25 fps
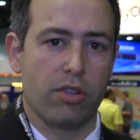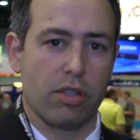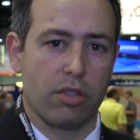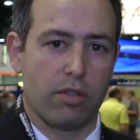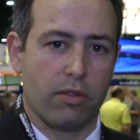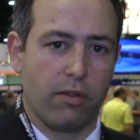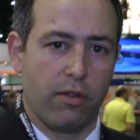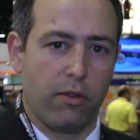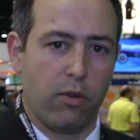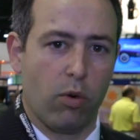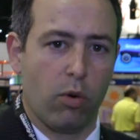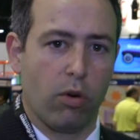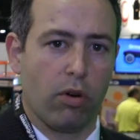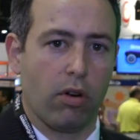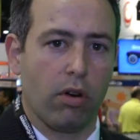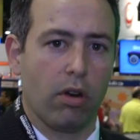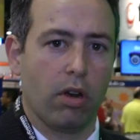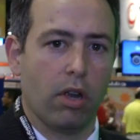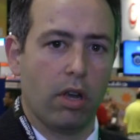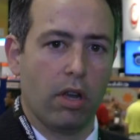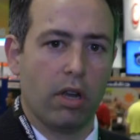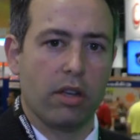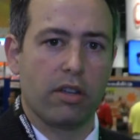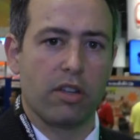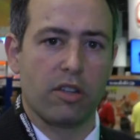just four
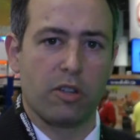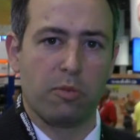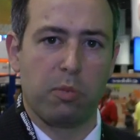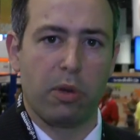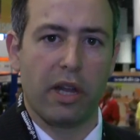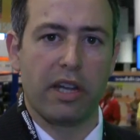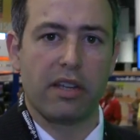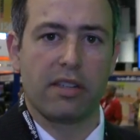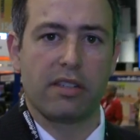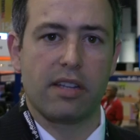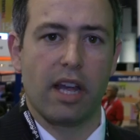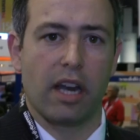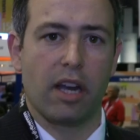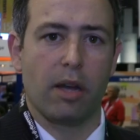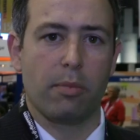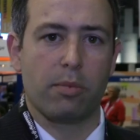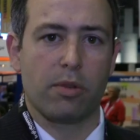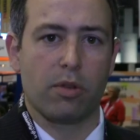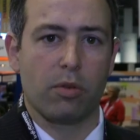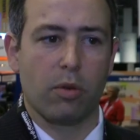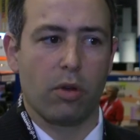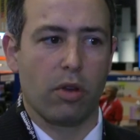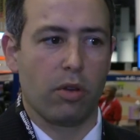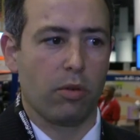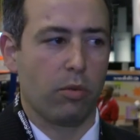display
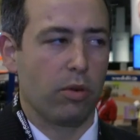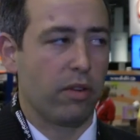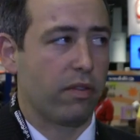setups.